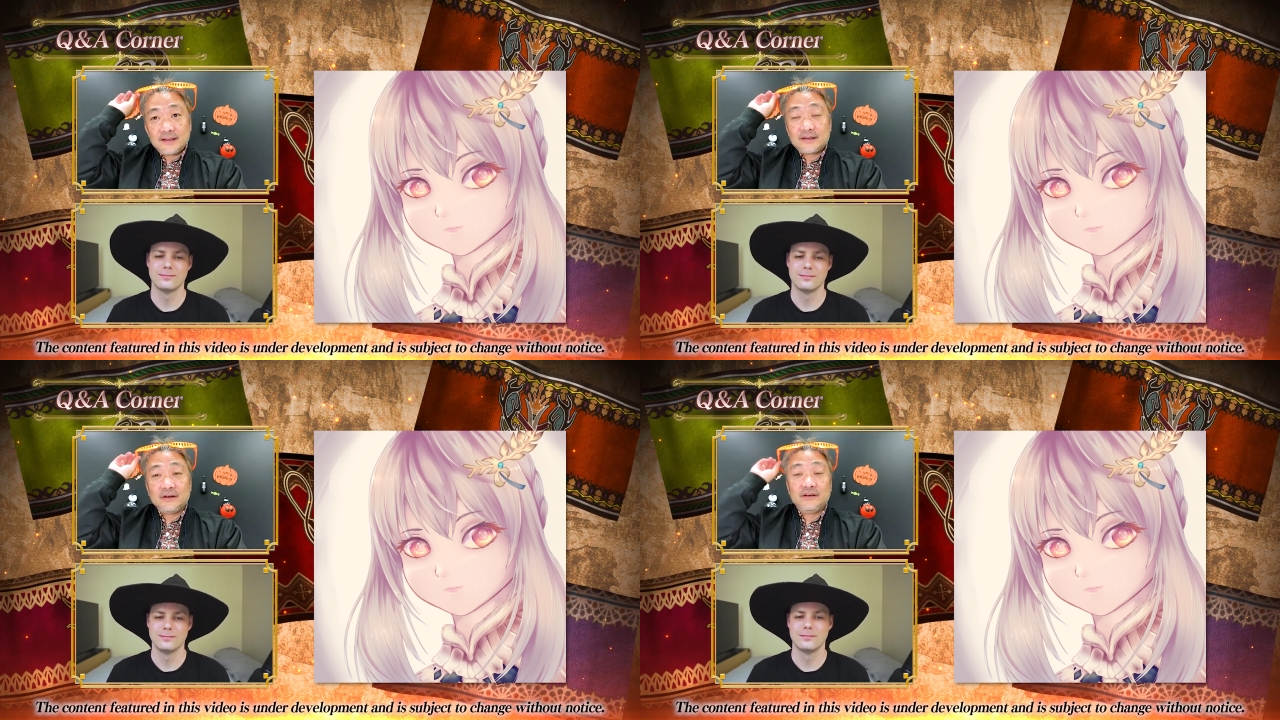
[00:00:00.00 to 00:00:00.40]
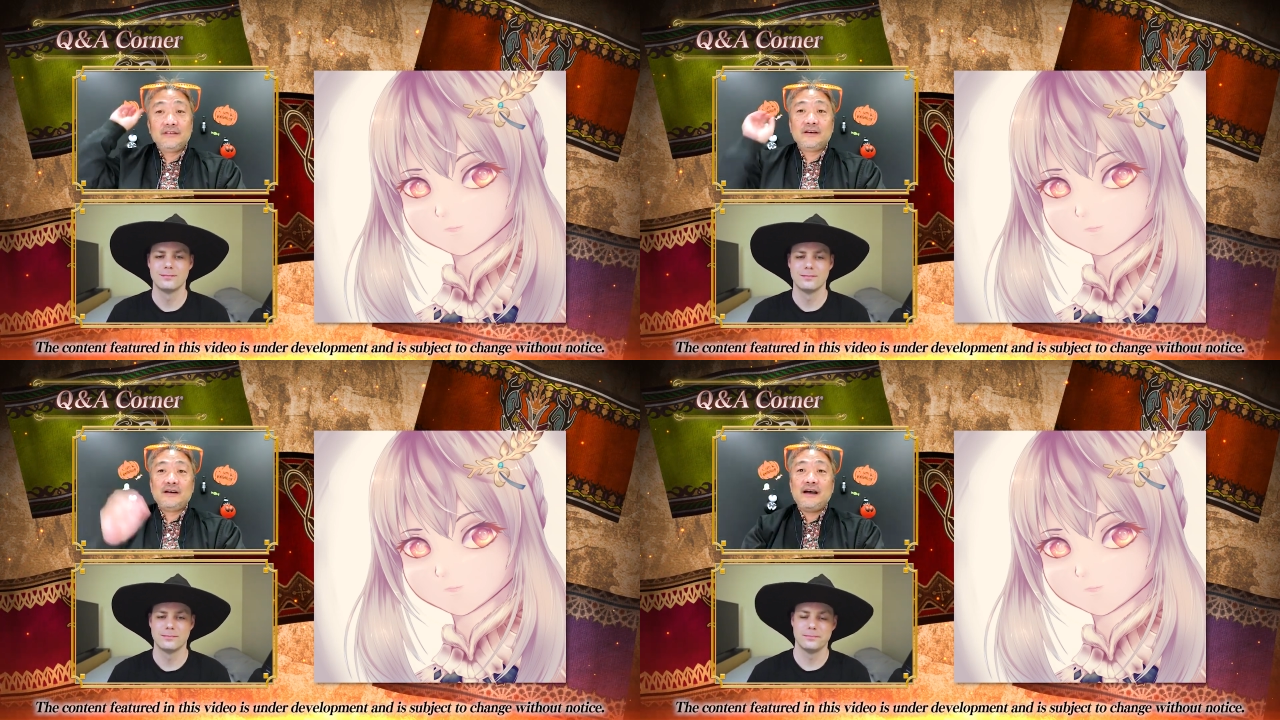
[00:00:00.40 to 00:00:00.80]
Speaker 1: So
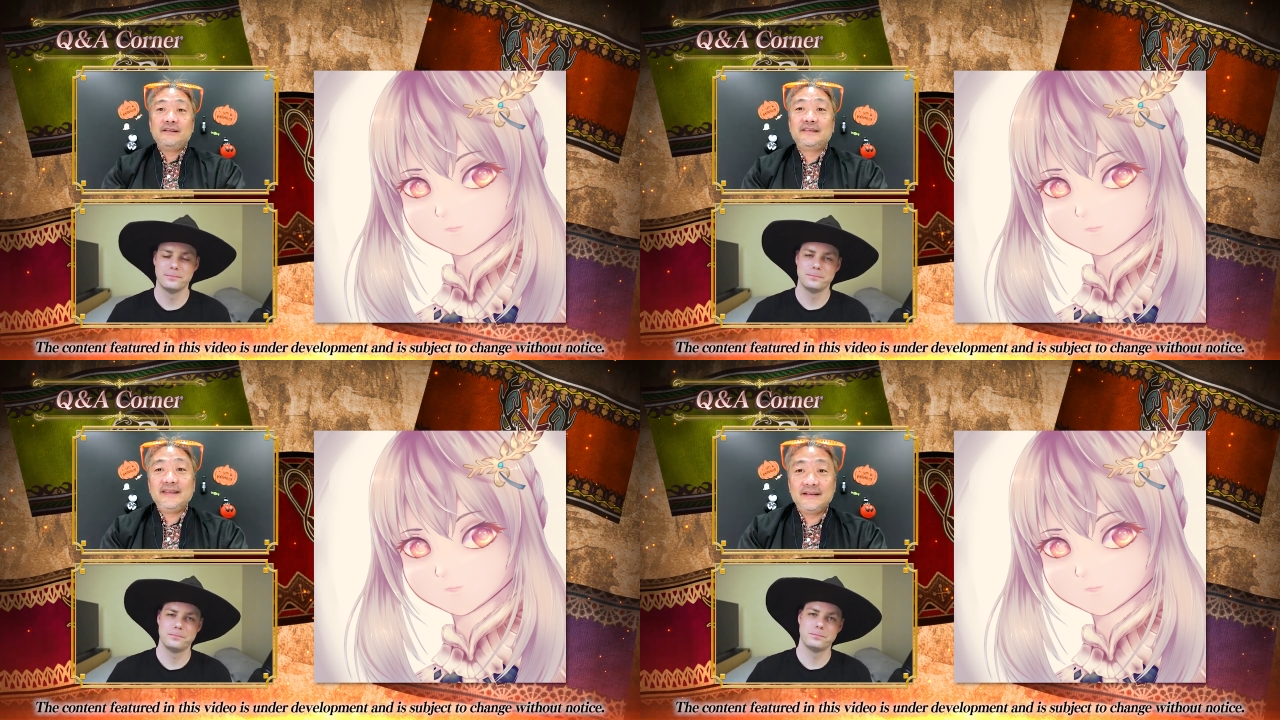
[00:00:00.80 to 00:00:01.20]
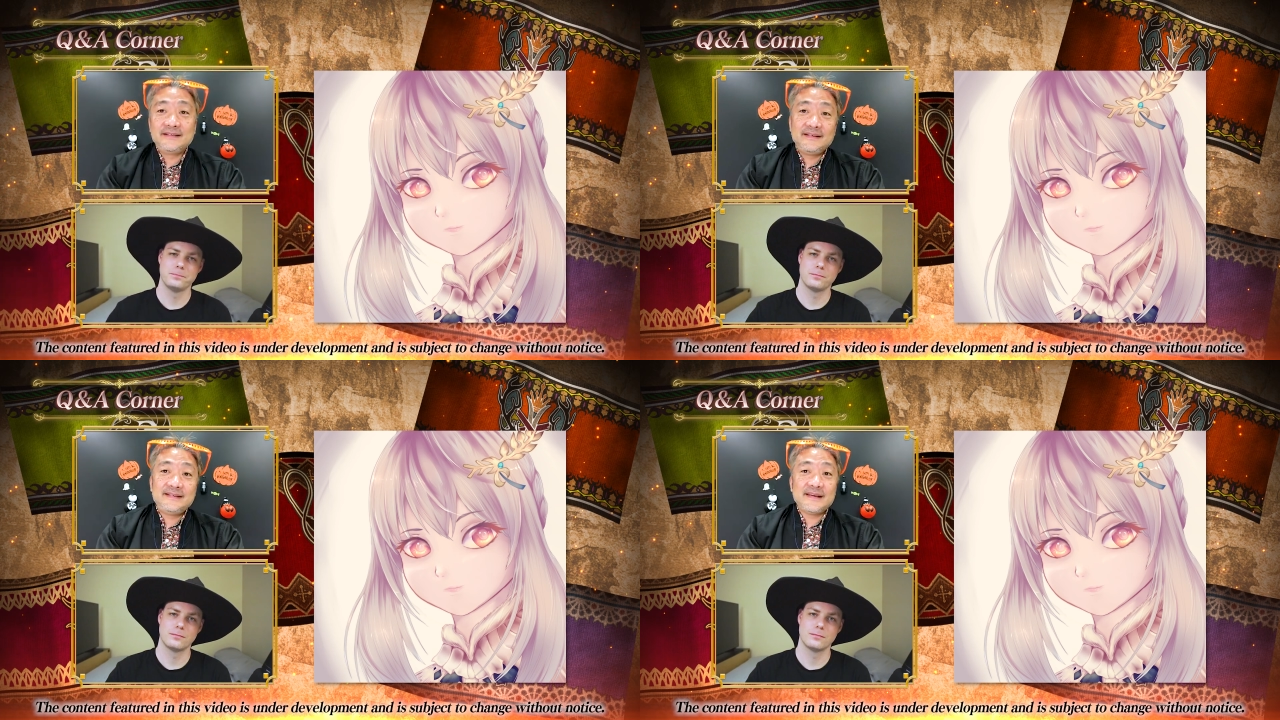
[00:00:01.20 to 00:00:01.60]
how do you think,
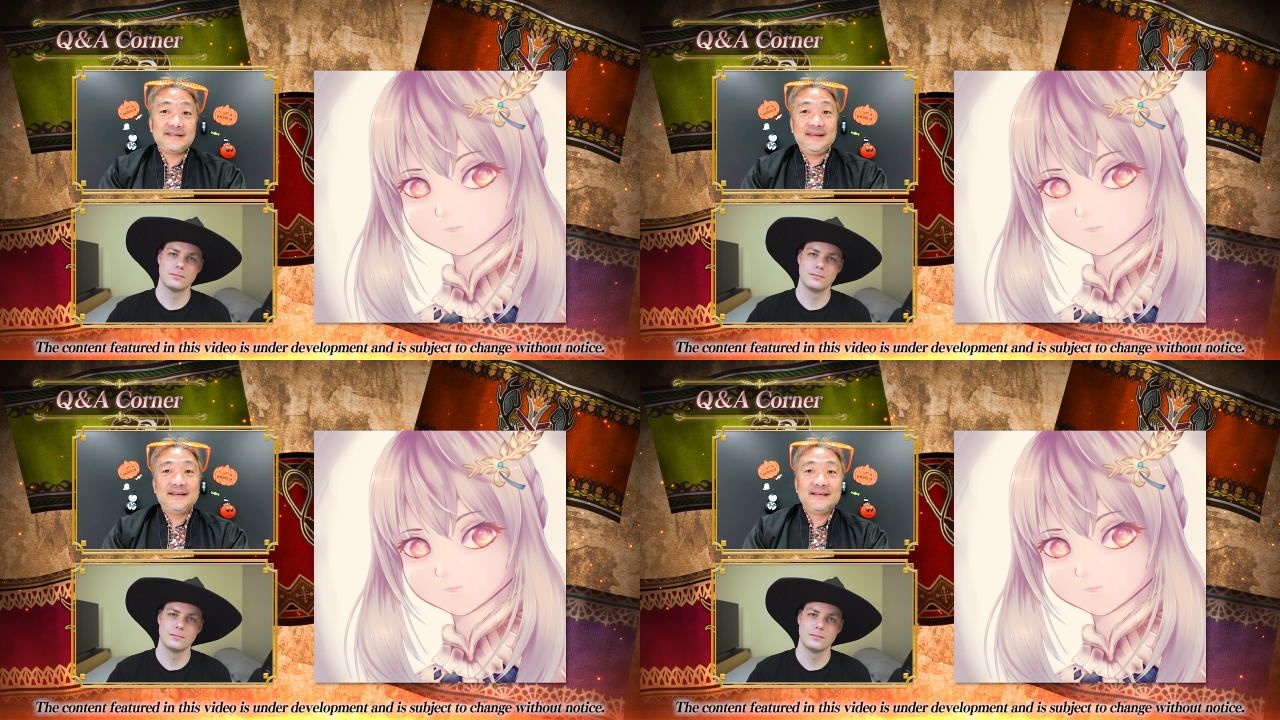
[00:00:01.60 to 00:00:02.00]
Justin?